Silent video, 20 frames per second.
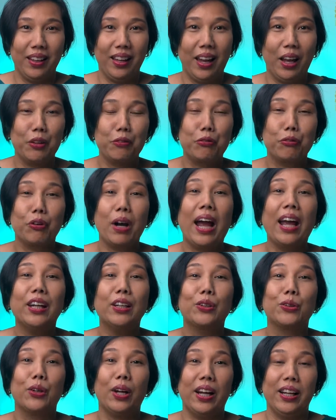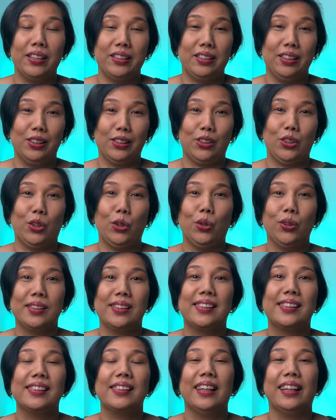And fried rice is called
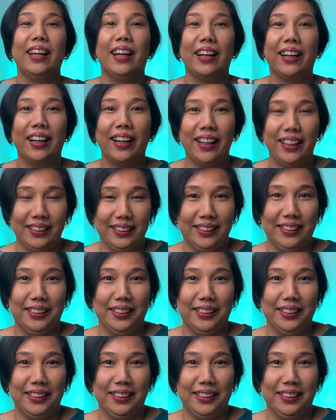sinangag.